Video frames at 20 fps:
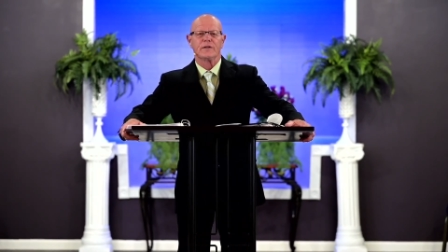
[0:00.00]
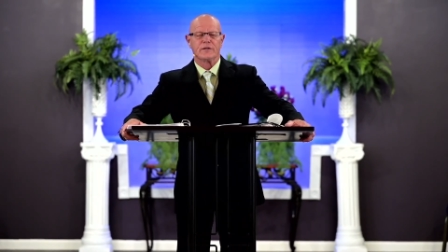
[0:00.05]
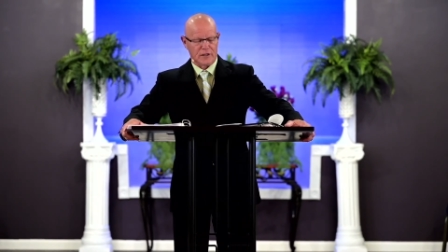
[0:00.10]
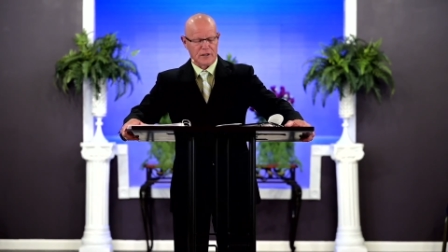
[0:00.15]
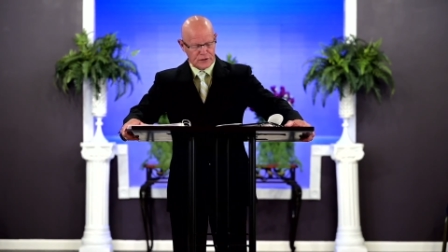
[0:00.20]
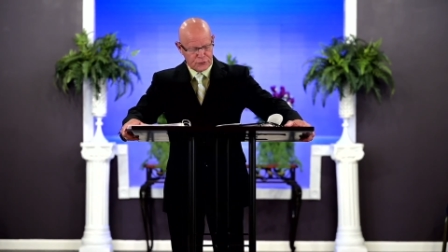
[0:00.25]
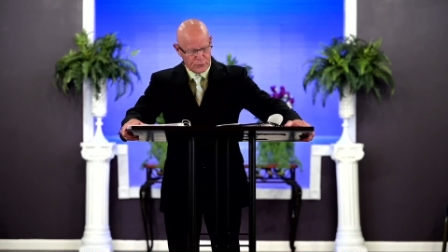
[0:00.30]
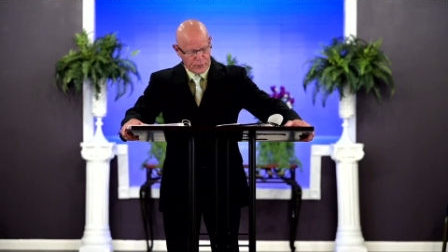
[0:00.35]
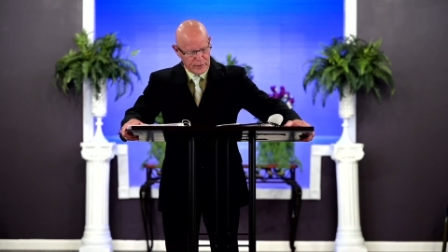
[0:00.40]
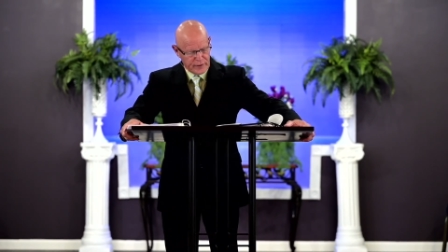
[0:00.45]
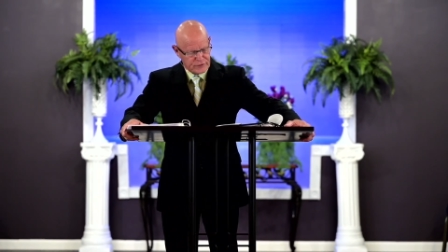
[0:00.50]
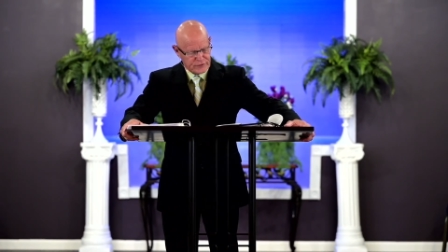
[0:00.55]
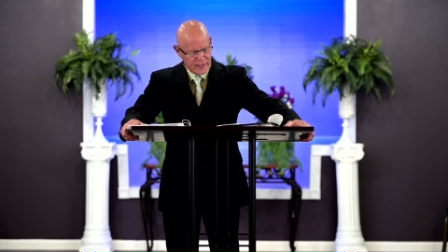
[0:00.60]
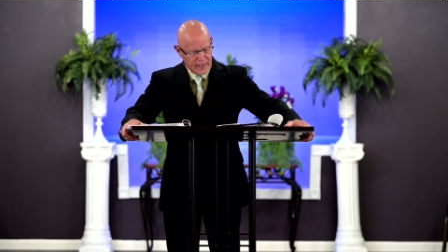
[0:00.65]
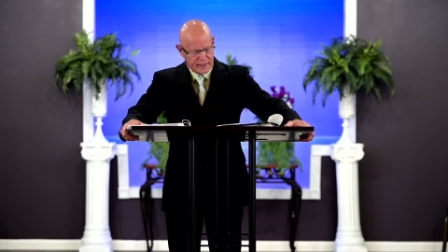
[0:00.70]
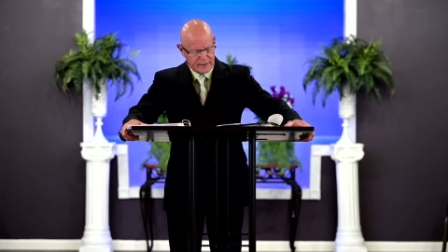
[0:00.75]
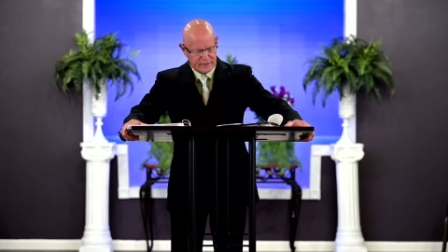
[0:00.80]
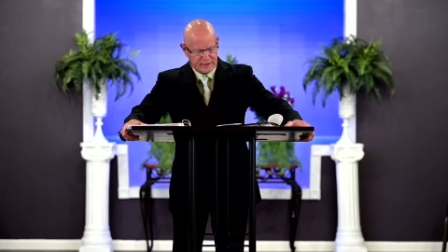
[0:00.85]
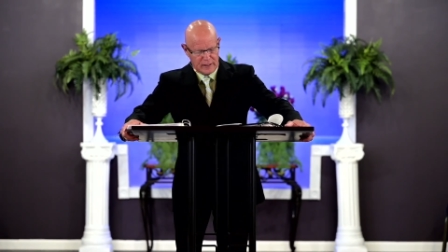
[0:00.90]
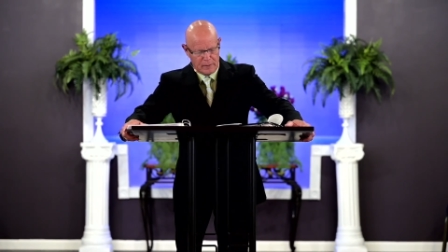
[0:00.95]
let's read
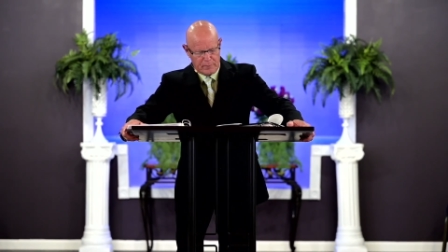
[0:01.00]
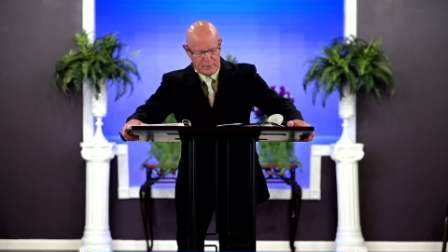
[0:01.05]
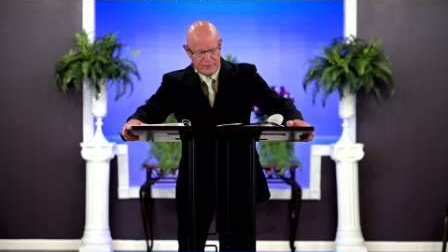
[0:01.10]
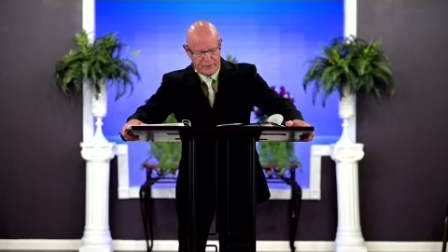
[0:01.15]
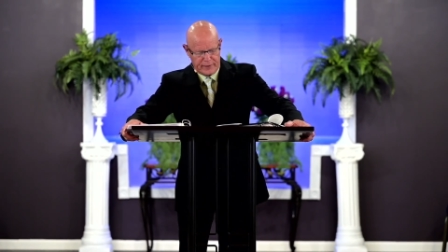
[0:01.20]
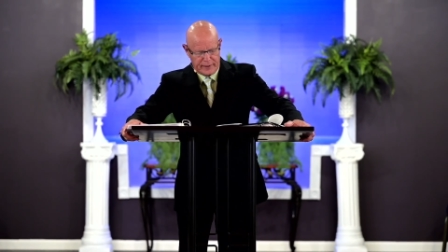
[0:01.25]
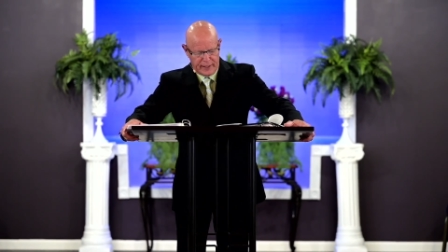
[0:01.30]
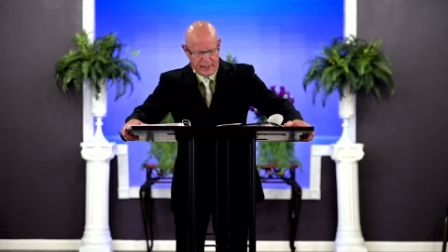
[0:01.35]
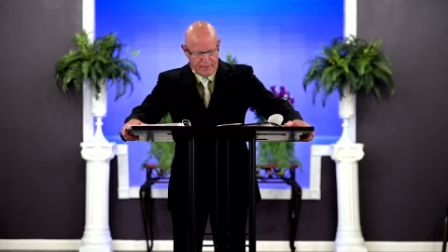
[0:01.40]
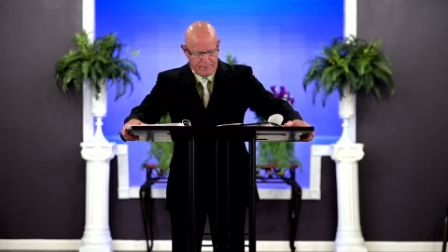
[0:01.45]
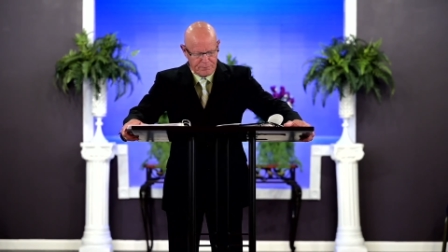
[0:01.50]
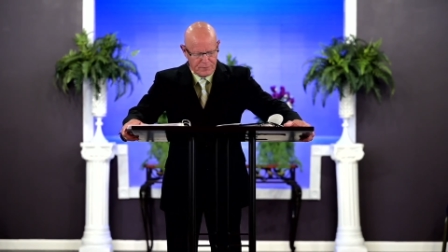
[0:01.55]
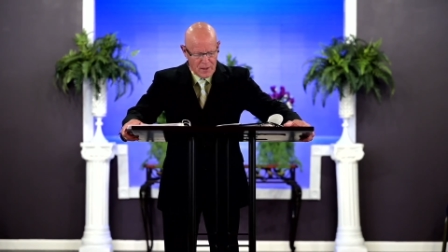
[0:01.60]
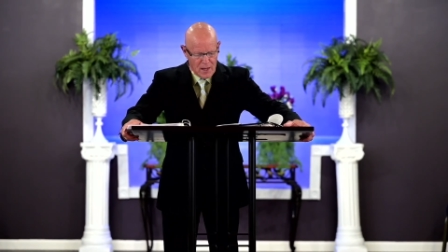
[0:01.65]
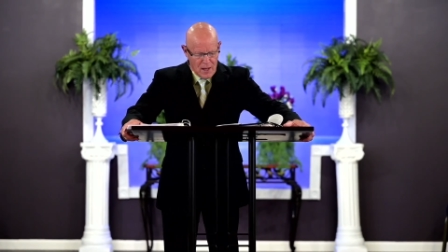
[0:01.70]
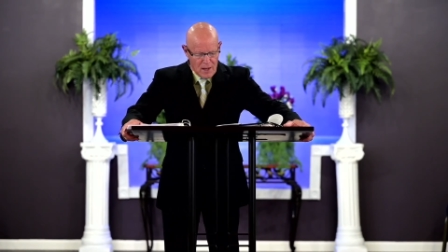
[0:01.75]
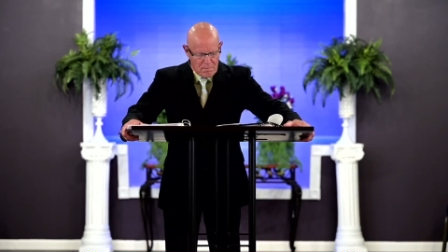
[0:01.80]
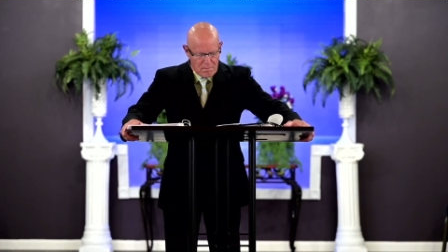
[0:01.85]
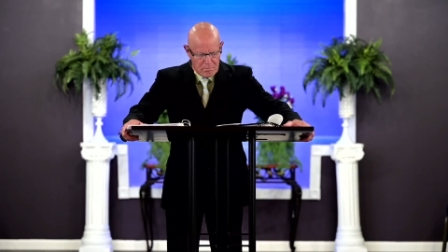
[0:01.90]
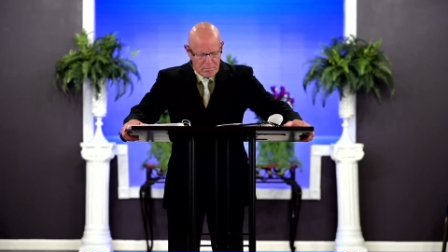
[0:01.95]
2 Timothy again.
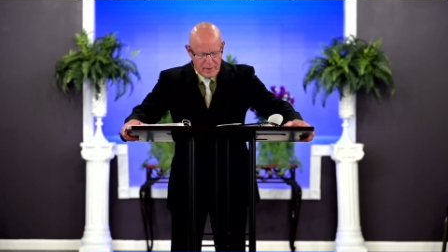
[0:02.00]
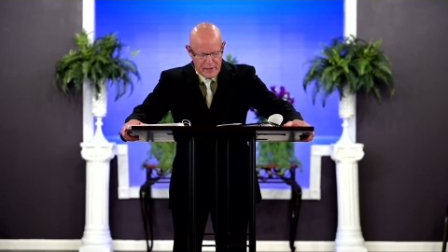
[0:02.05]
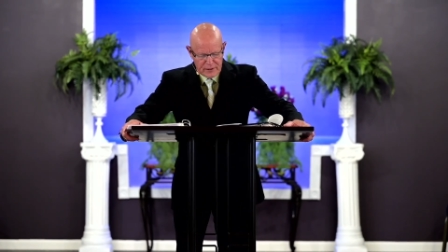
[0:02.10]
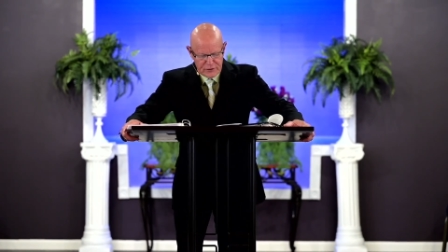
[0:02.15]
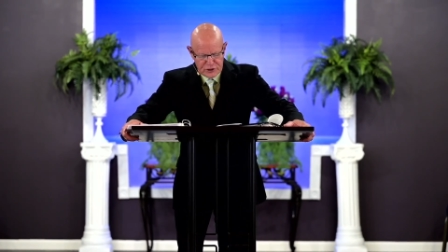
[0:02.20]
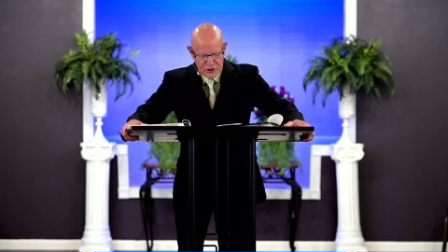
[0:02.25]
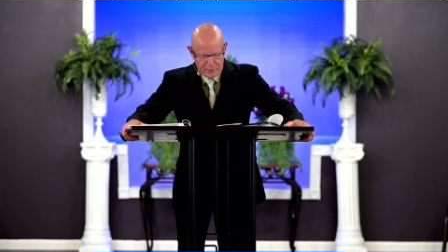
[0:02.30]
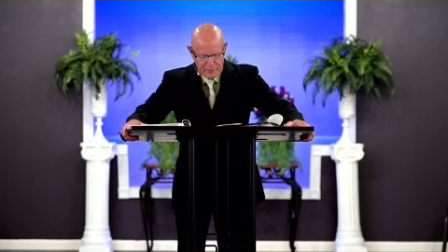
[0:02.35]
Men shall be